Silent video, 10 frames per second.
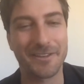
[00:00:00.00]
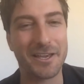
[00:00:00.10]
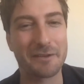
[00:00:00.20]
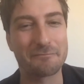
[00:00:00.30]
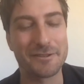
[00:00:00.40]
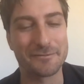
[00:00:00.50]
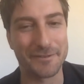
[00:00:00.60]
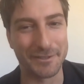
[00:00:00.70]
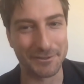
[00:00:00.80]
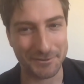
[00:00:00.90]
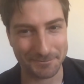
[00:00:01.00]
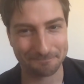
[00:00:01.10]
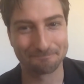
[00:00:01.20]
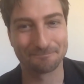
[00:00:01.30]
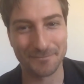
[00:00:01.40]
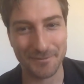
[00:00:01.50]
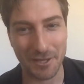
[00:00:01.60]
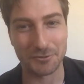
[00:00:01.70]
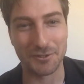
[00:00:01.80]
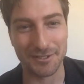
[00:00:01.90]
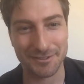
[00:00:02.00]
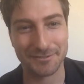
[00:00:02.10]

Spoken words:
gave me the feels. That was nice.